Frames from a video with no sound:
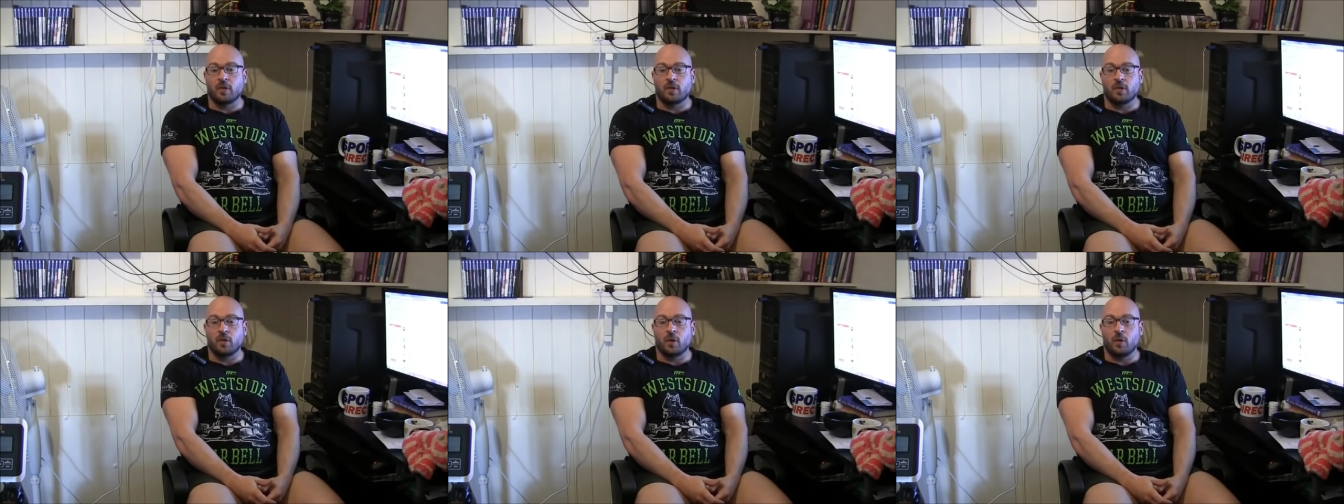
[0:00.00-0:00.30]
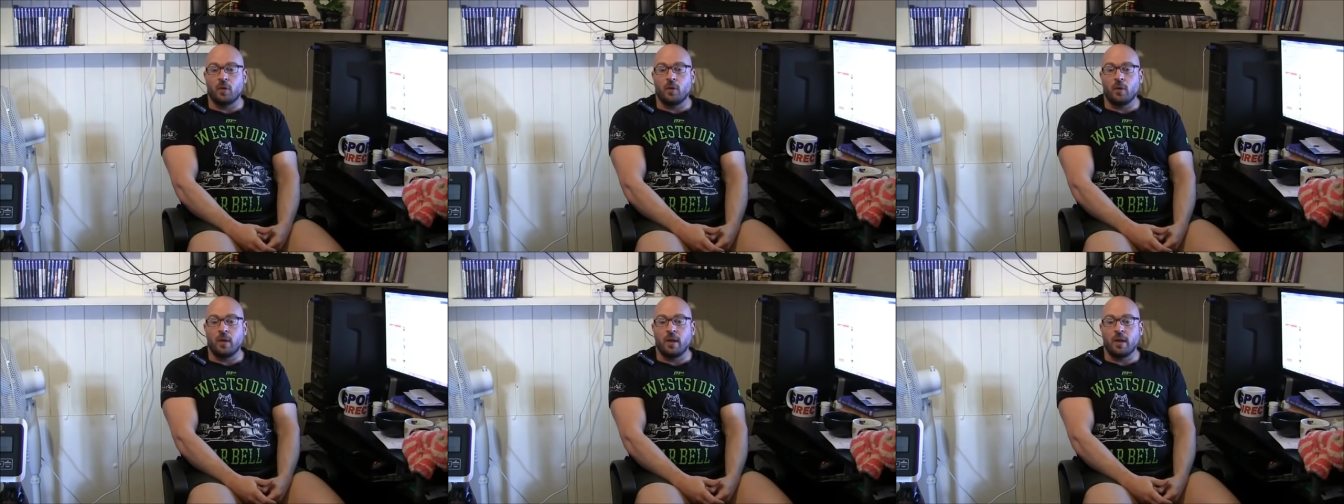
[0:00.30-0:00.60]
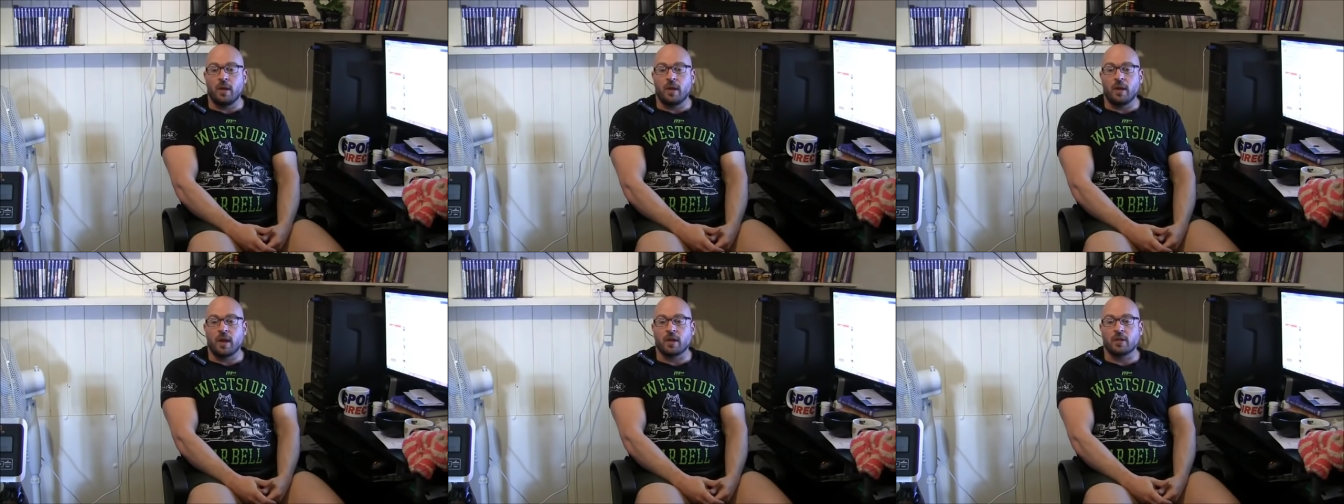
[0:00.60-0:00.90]
So
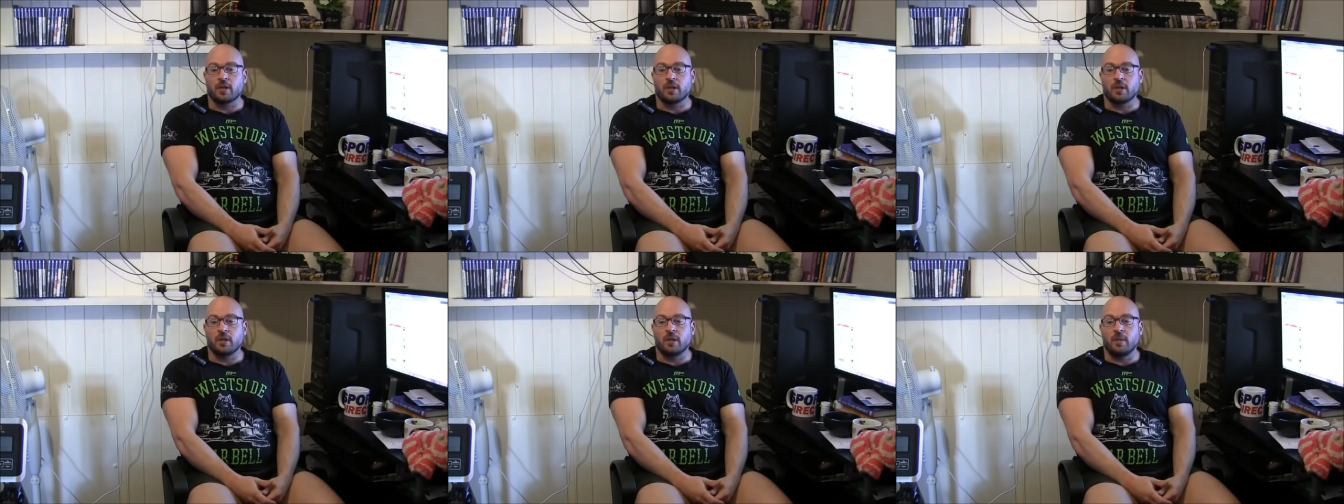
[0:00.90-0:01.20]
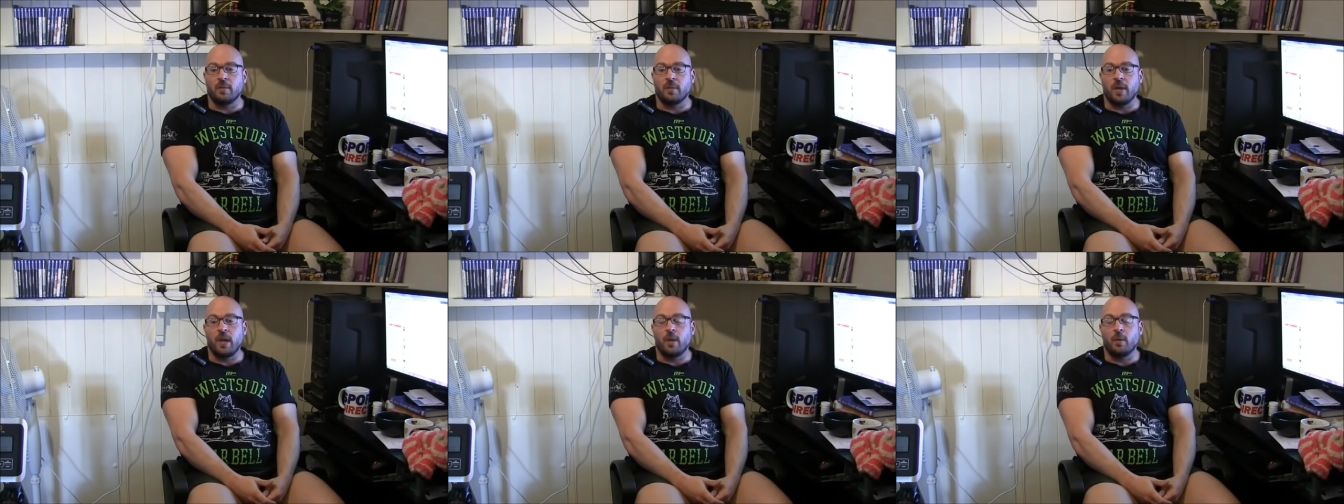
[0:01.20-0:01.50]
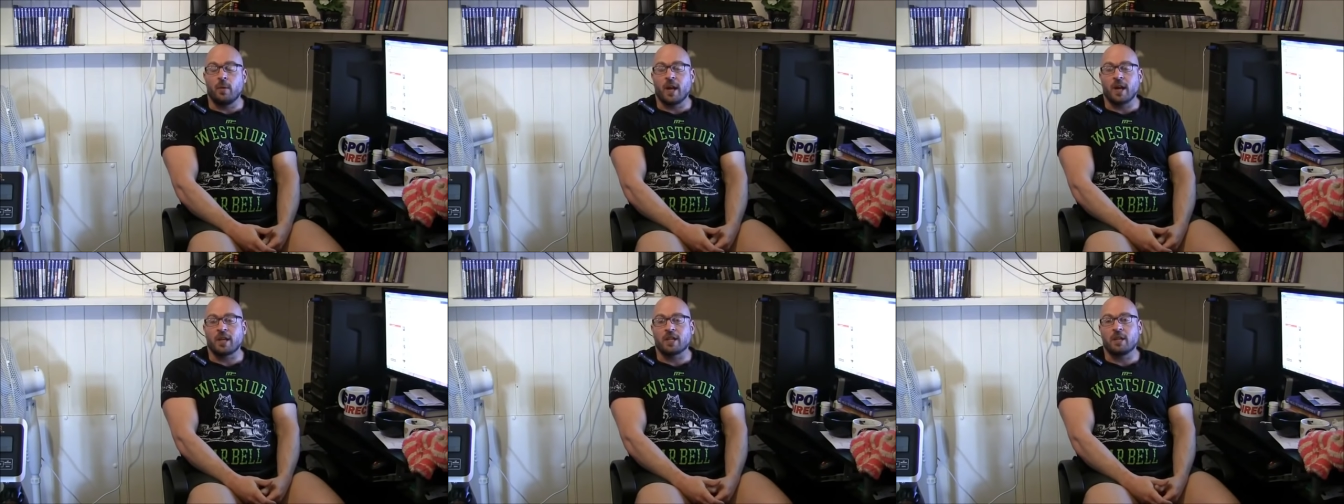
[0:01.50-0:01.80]
he would
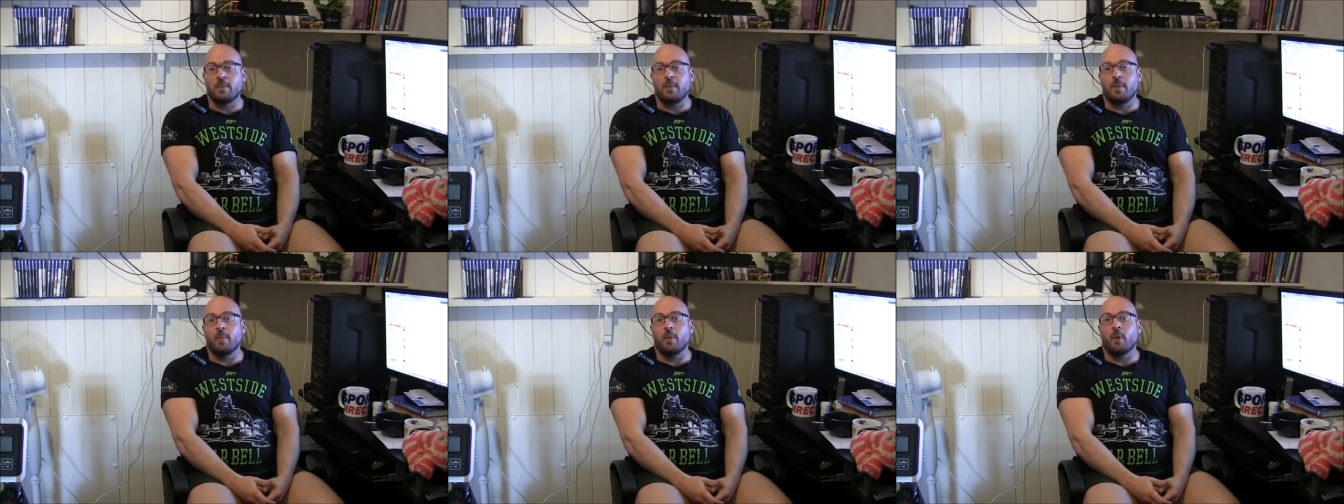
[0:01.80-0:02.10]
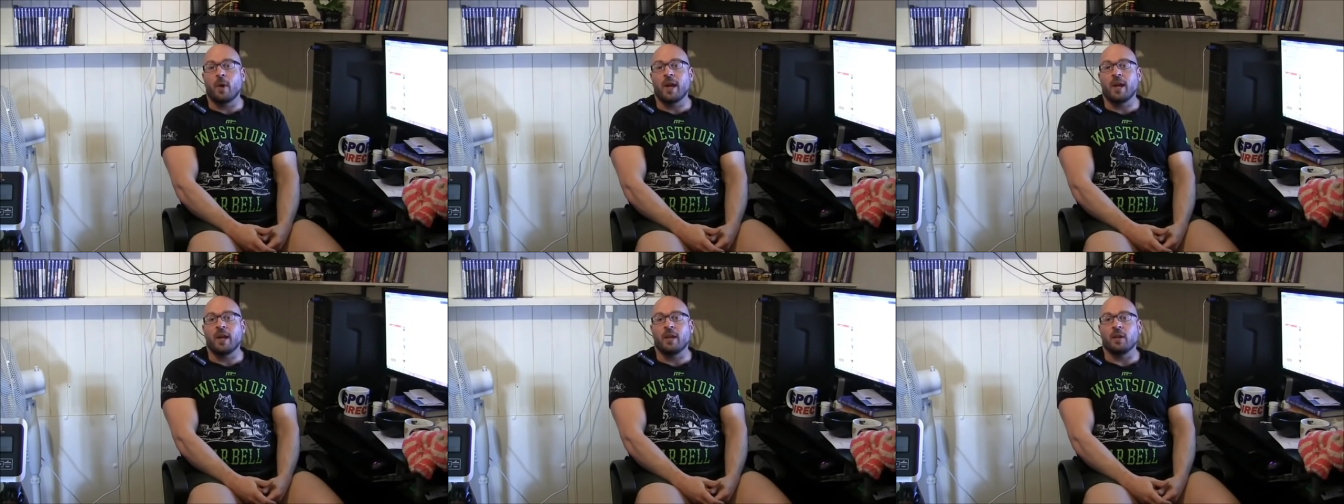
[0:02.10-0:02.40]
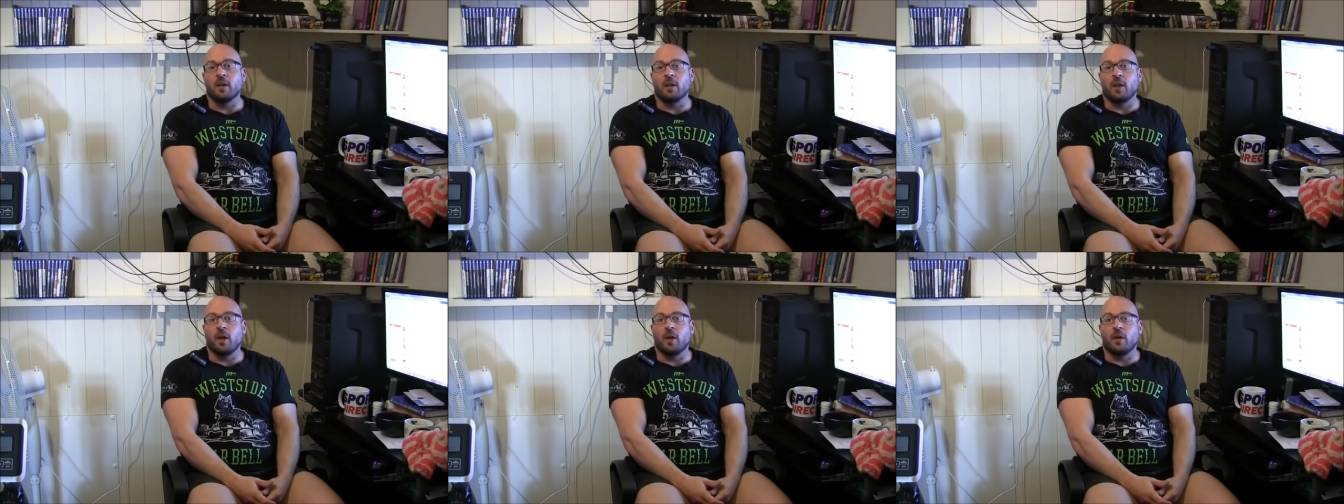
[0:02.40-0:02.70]
actually be
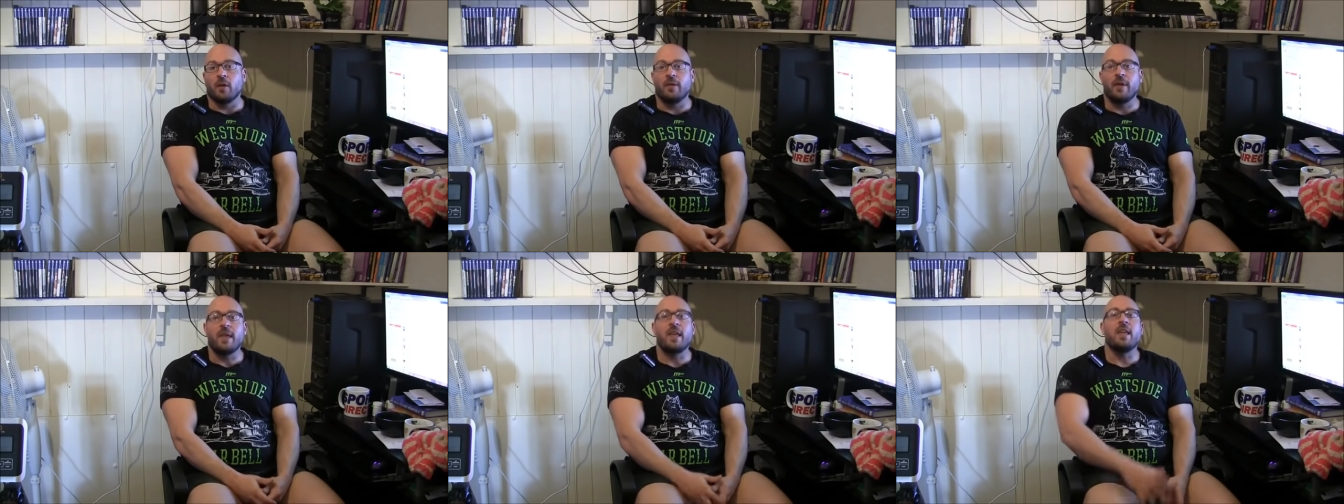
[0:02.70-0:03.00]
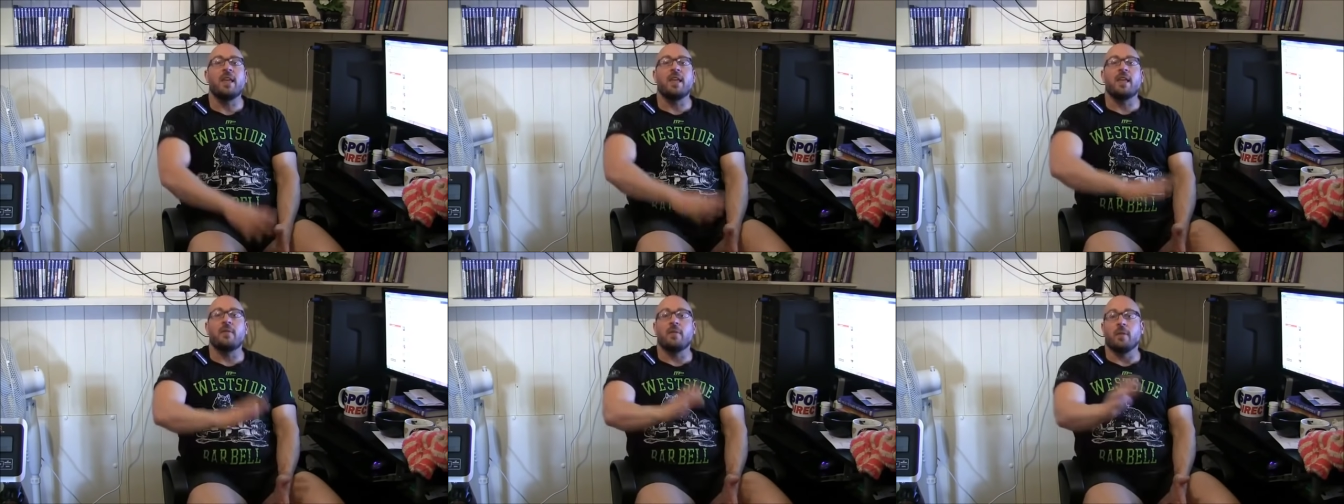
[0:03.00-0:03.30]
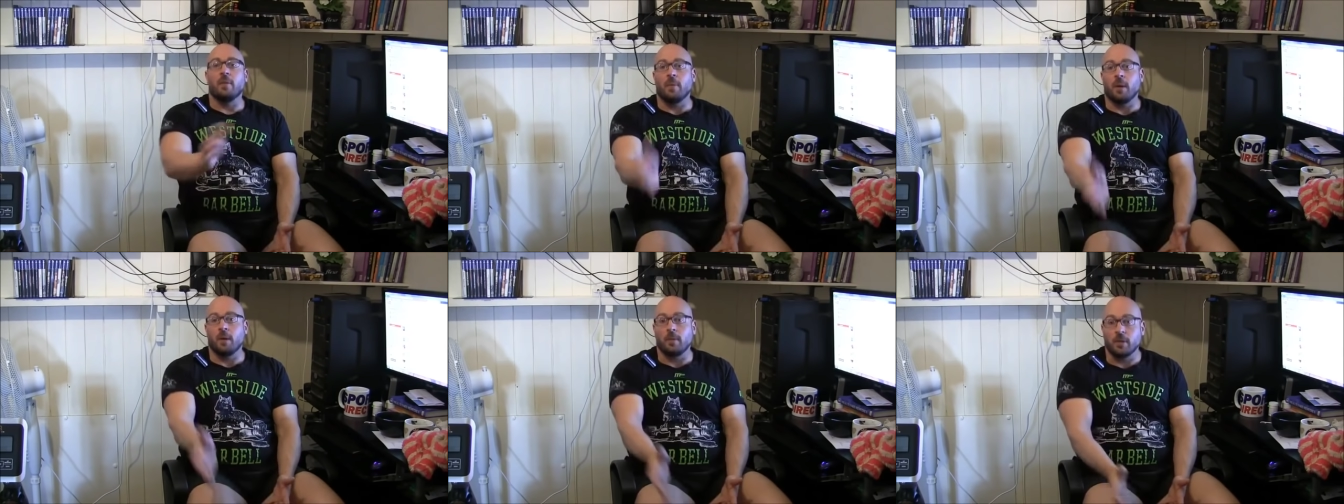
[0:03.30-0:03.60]
breaking the law if he
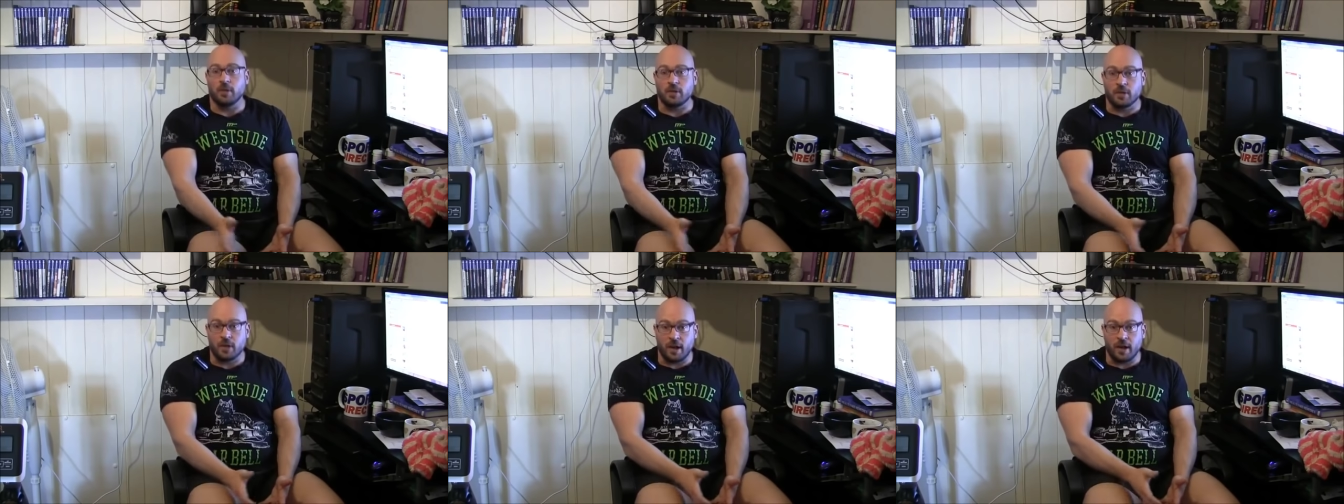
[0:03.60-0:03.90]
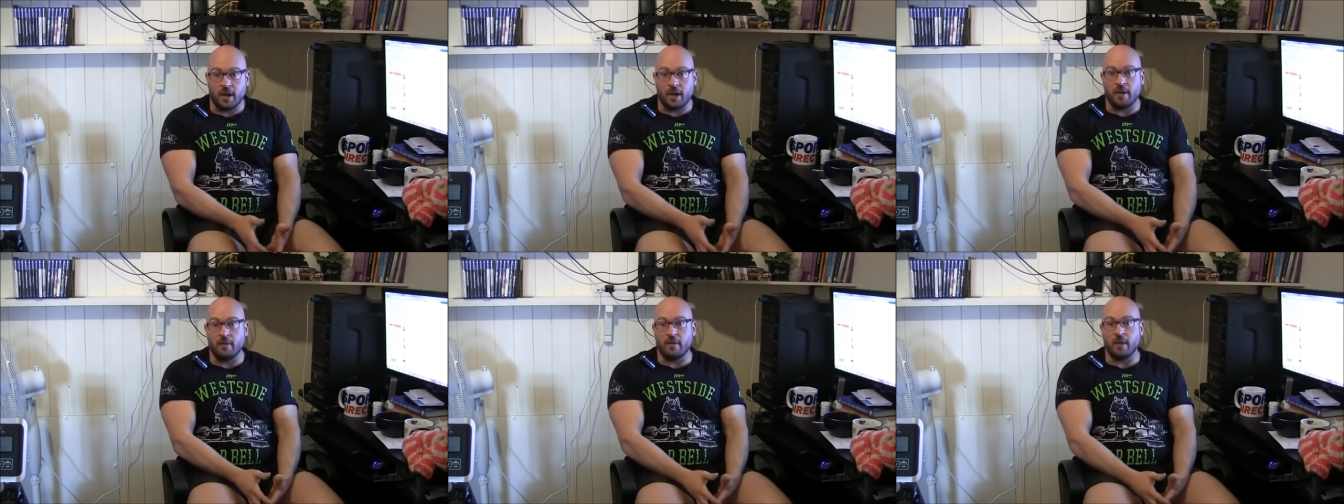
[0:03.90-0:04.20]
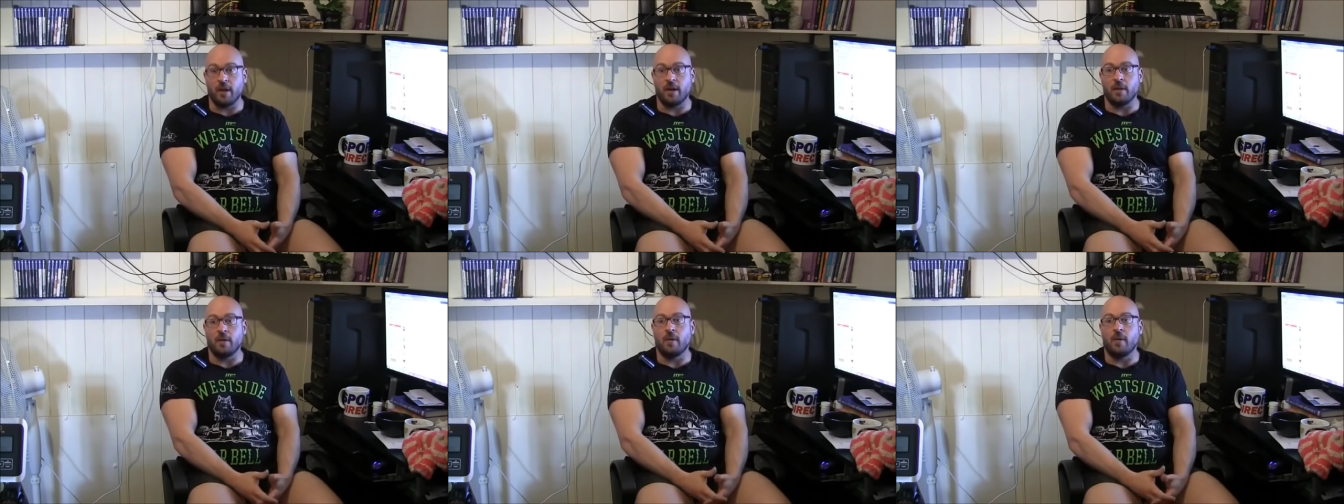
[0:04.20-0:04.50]
even published any
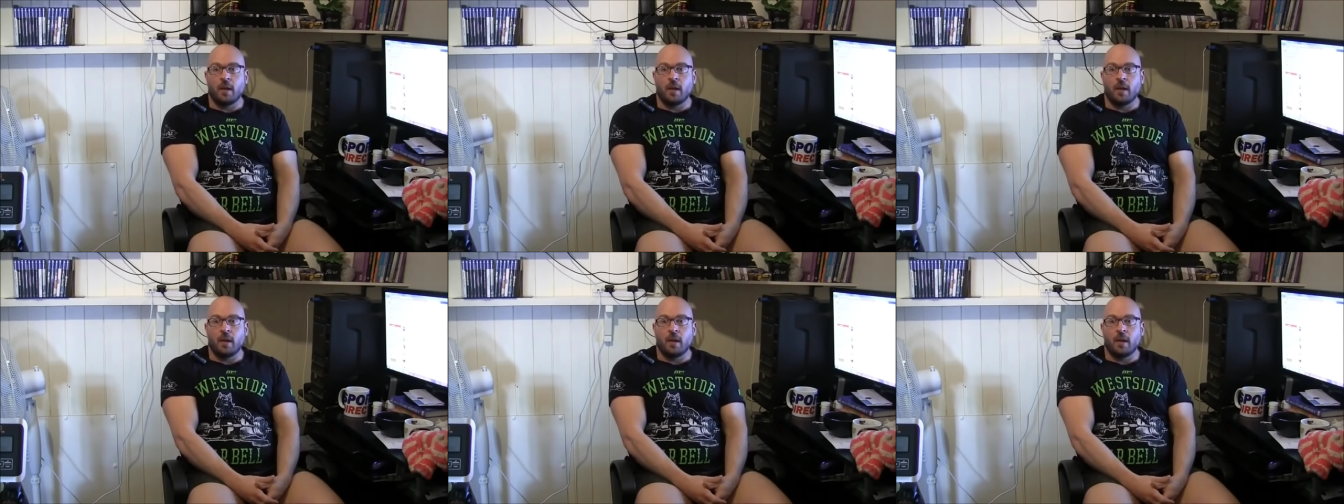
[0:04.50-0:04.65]
of it.